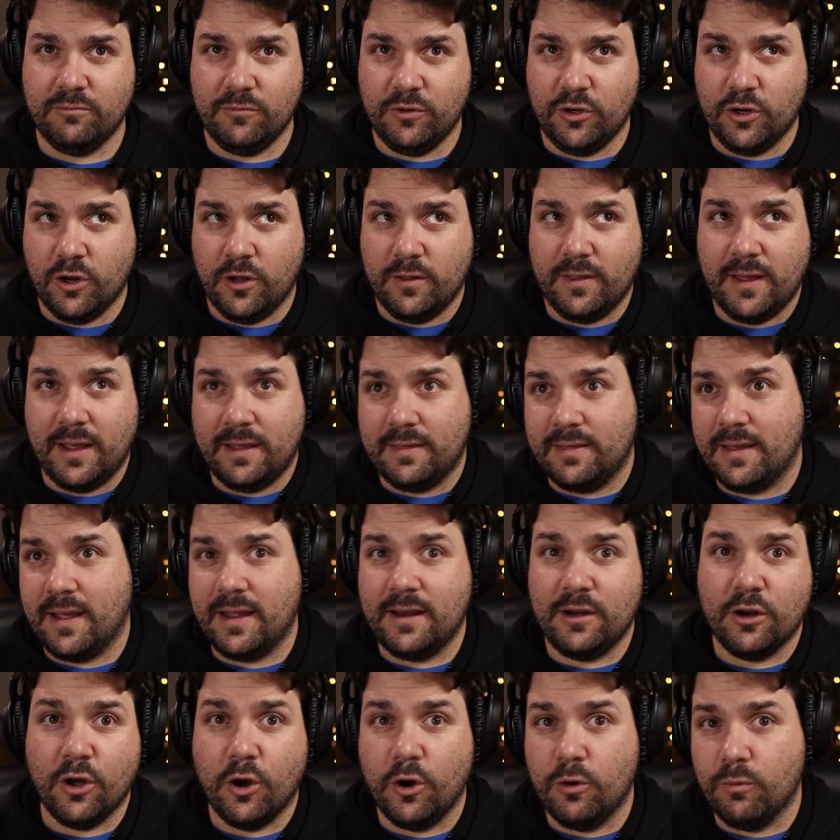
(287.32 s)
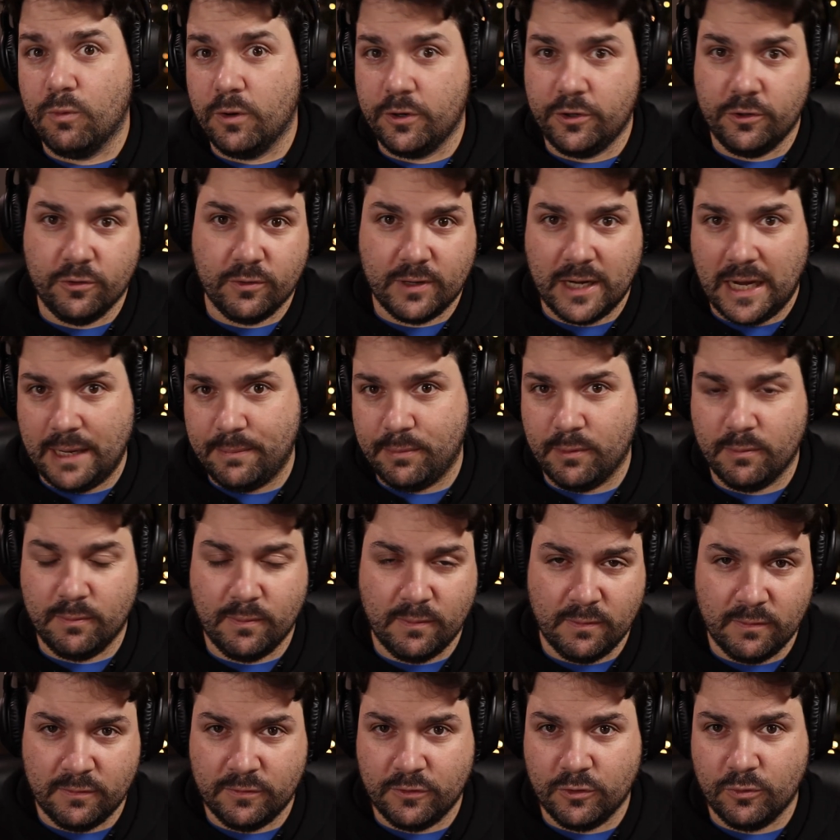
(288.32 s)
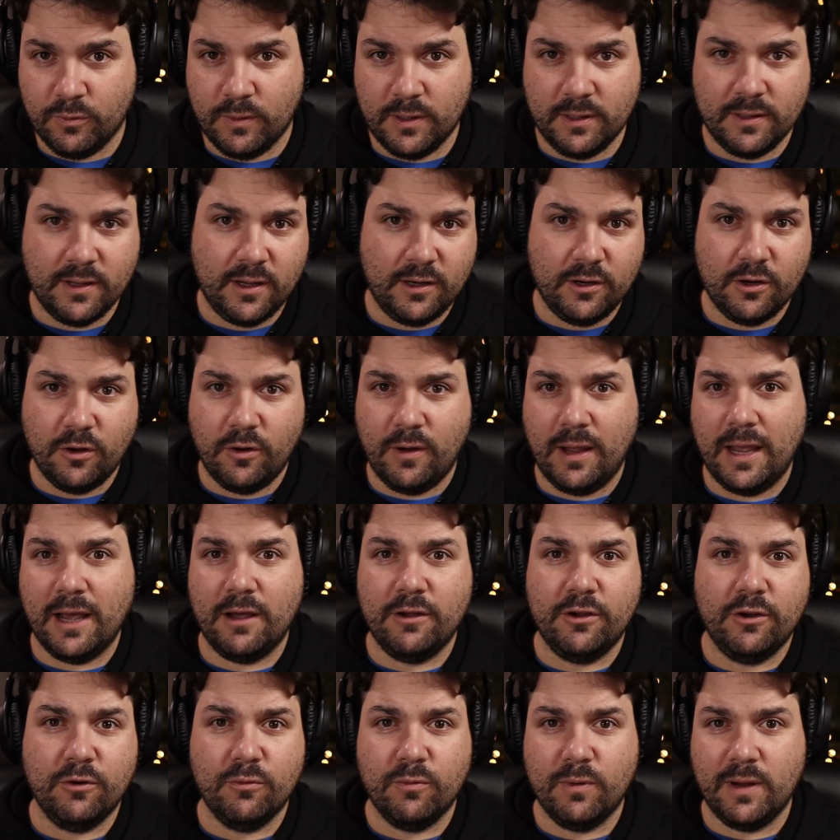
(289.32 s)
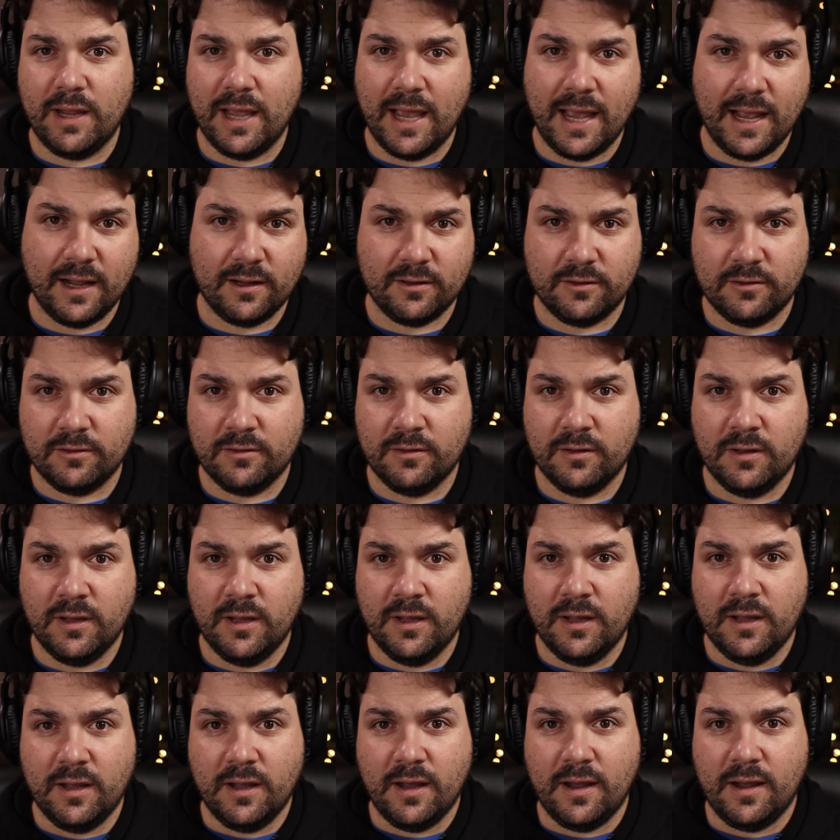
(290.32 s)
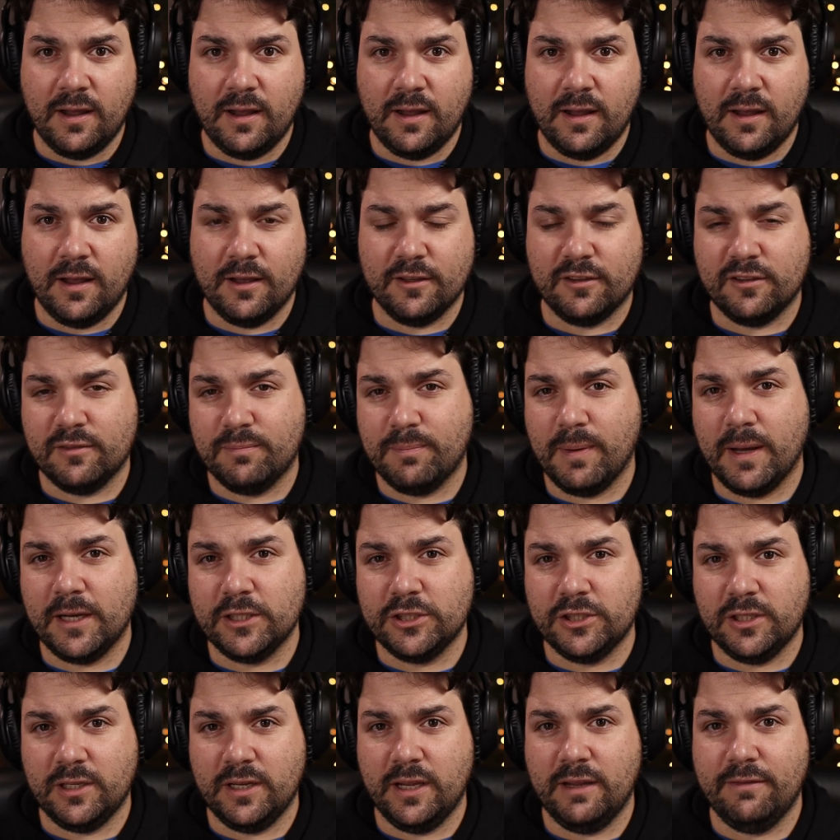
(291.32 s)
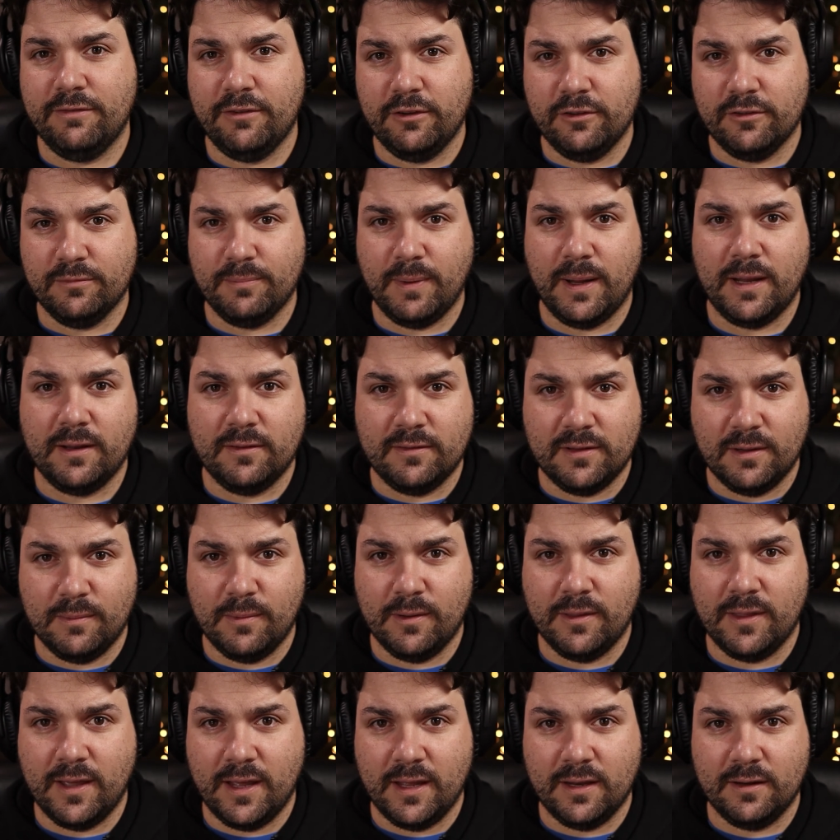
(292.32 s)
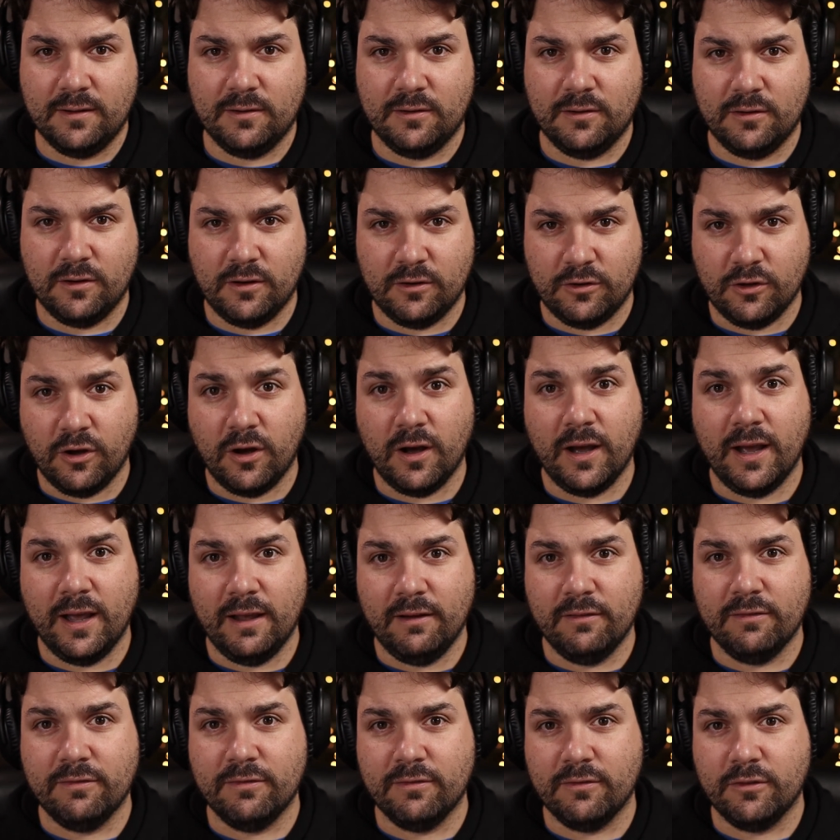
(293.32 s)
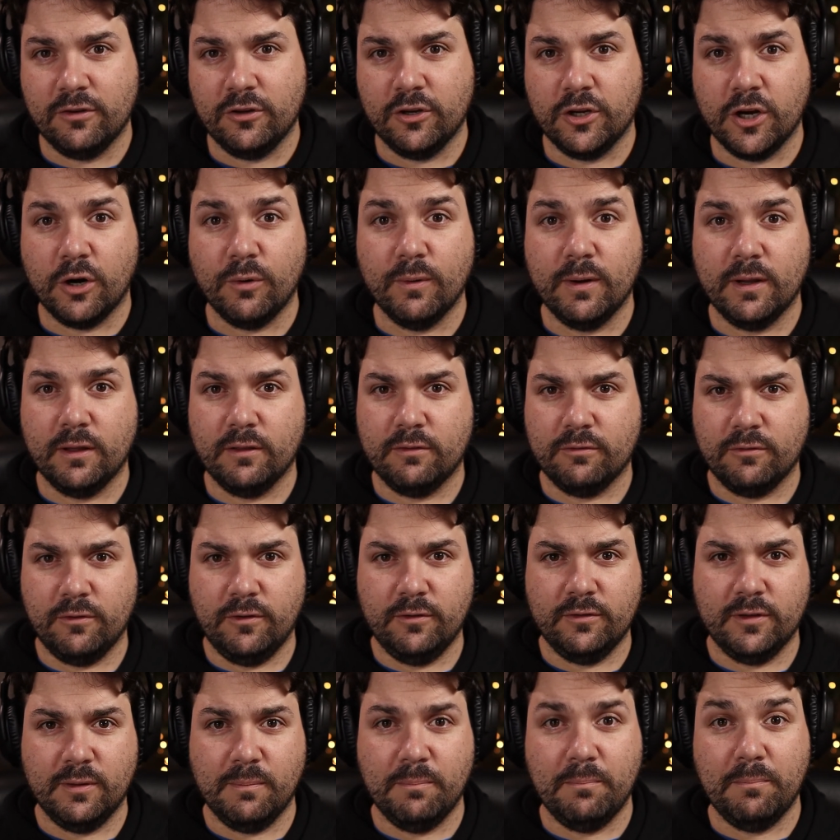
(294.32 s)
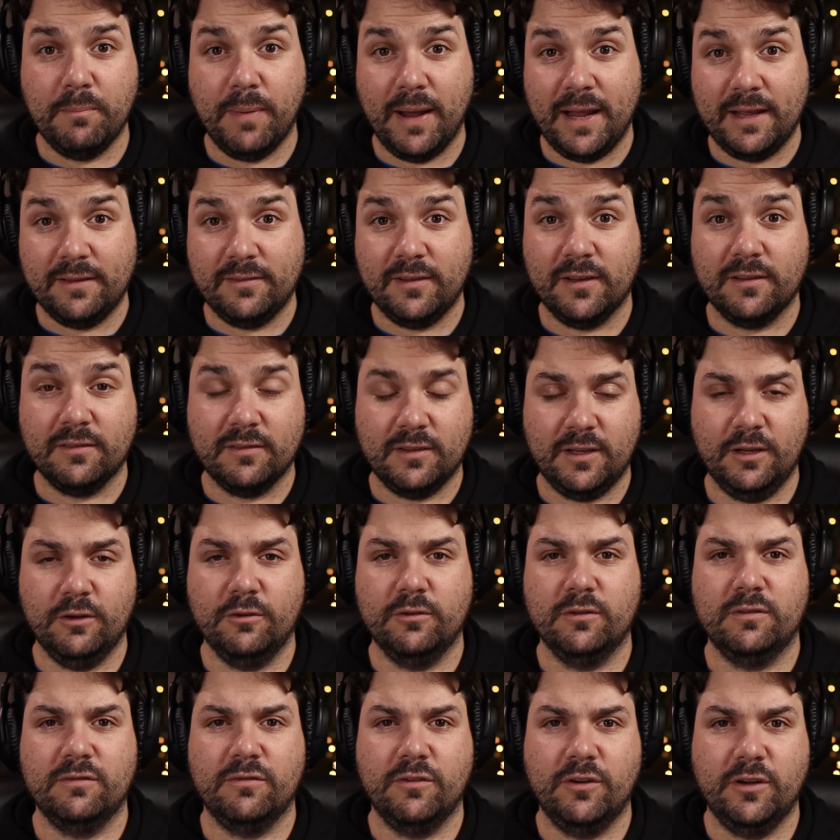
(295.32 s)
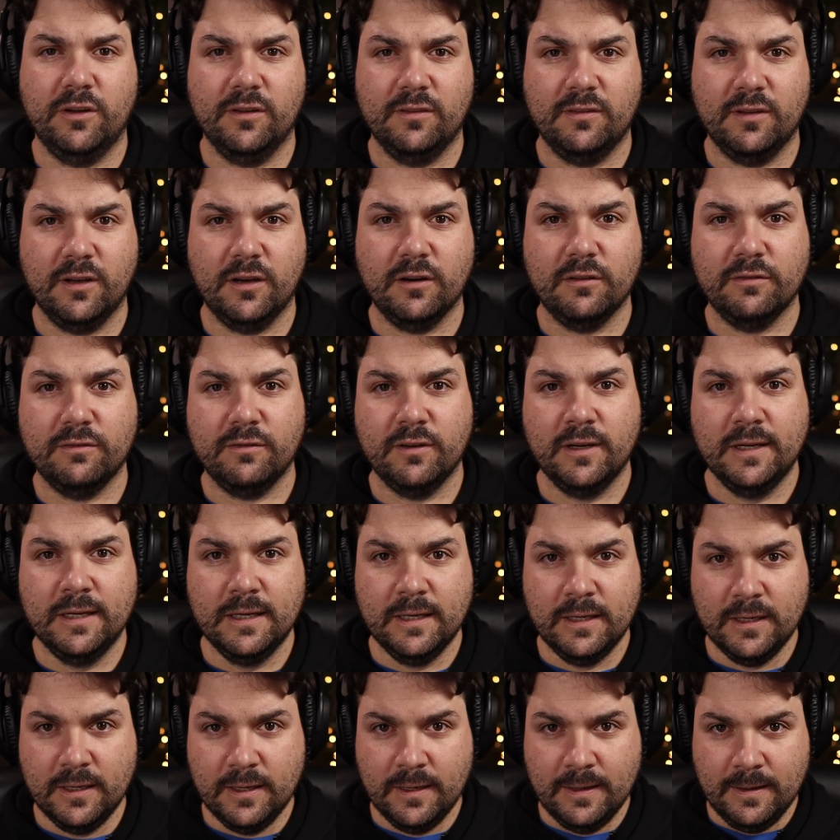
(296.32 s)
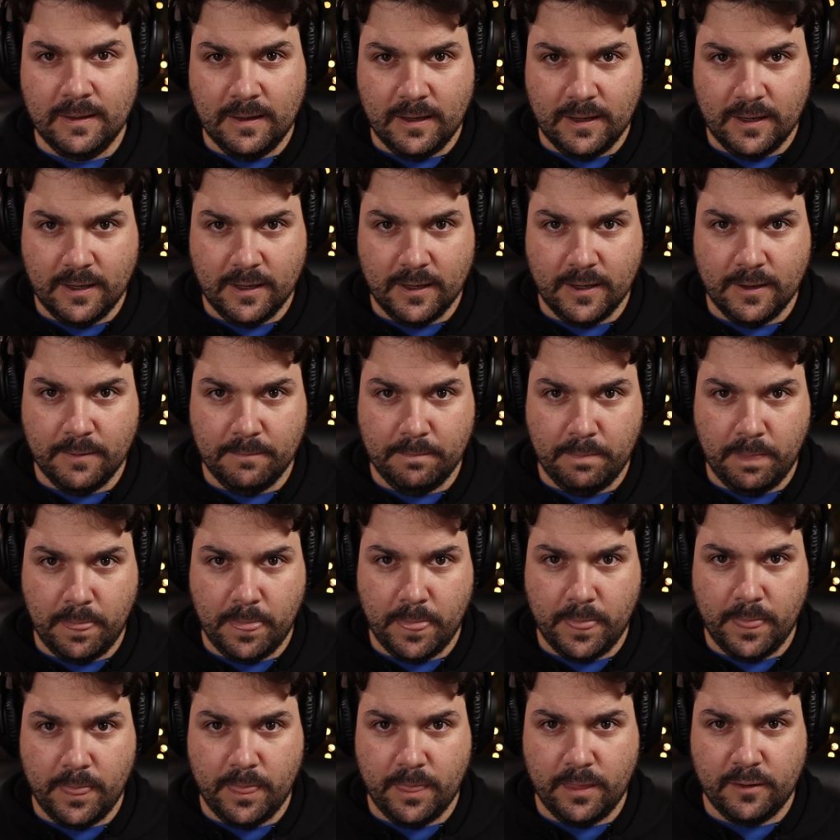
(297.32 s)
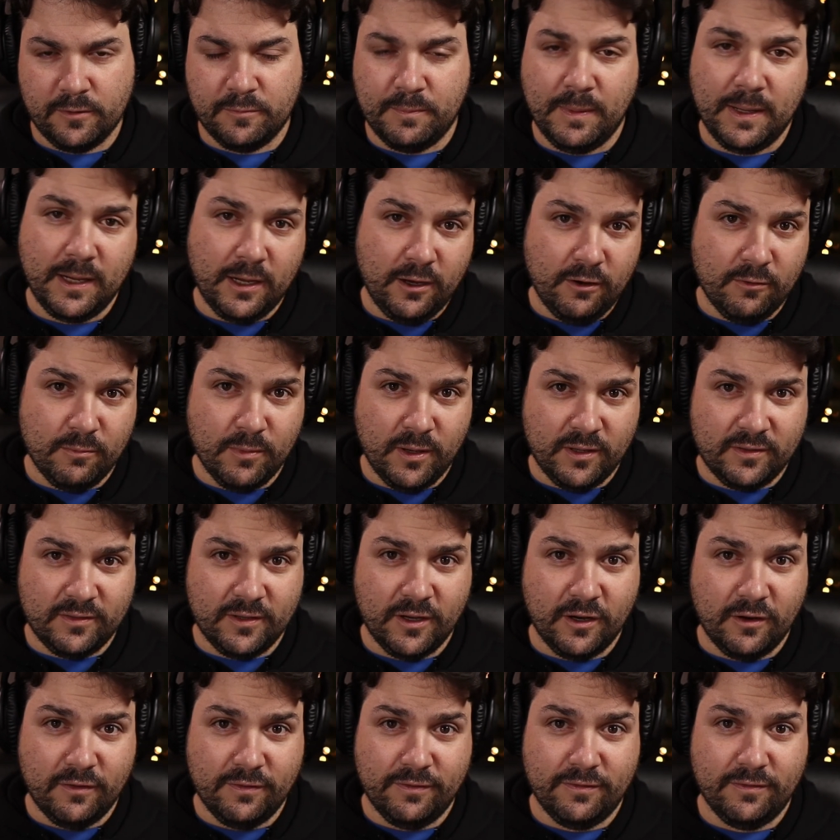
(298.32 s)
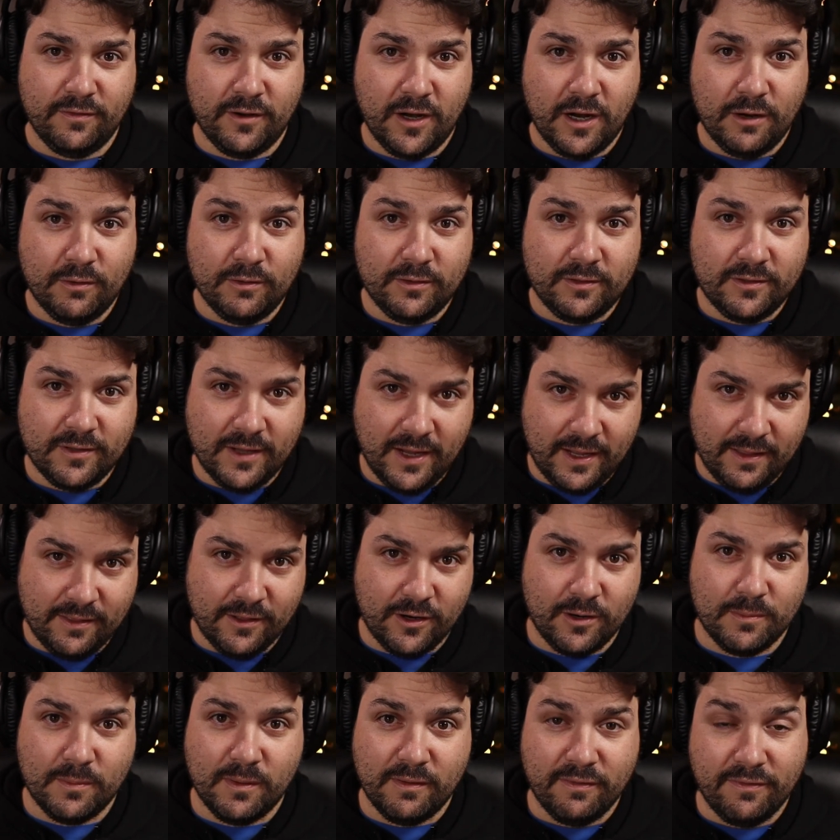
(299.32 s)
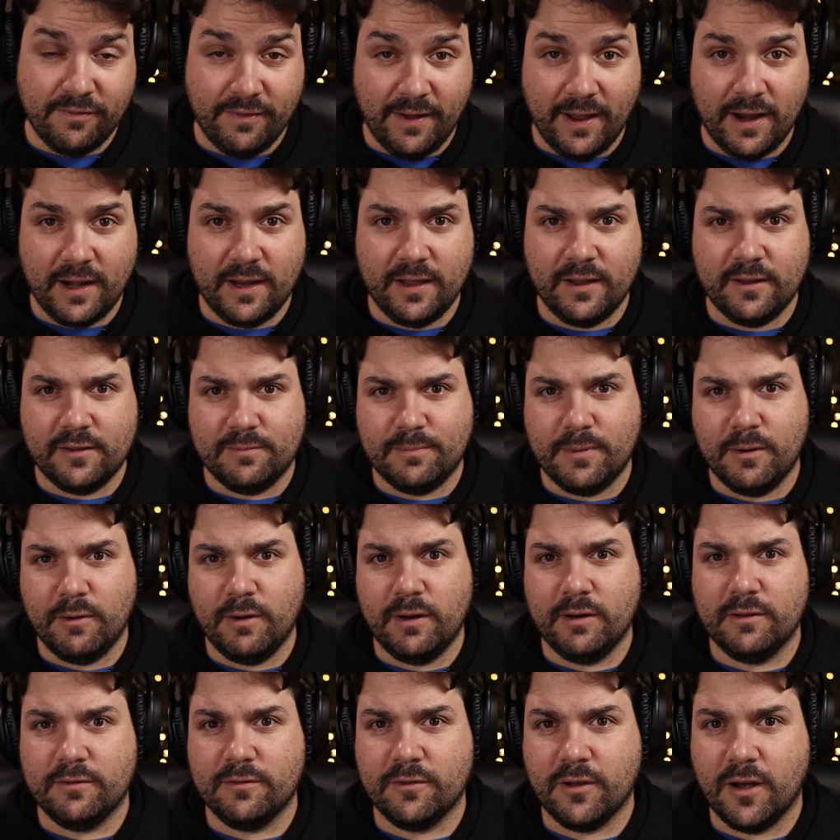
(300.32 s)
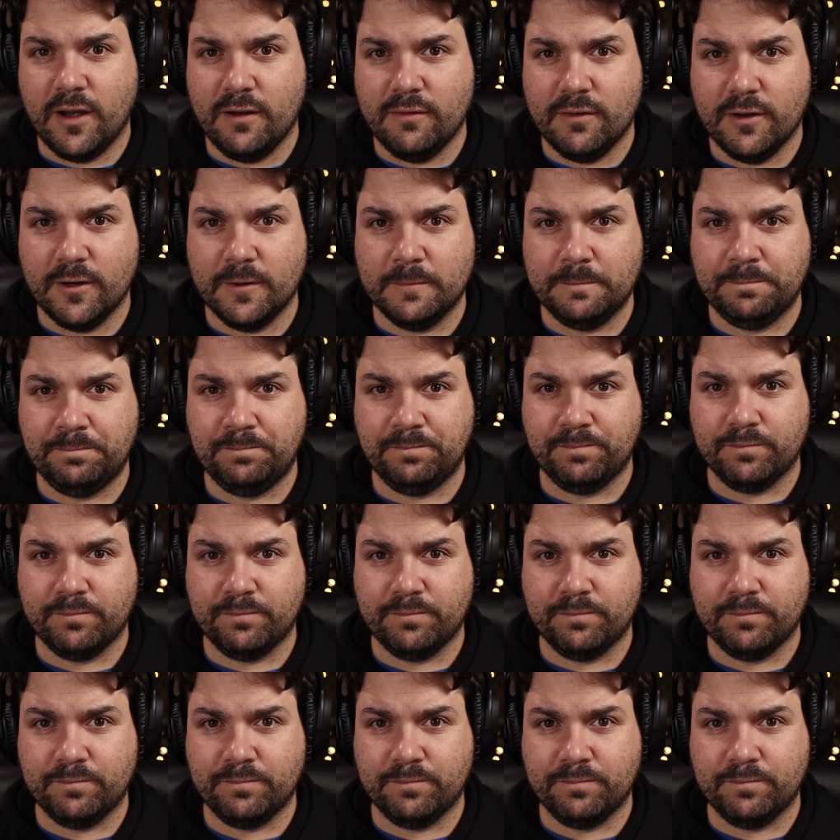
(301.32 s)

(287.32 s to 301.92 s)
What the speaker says: know what you're capable of doing. They know how you react, especially if you spend some of that dive going through some basic skills for yourself. speaking of myself, I would say that I'm a fairly experienced diver.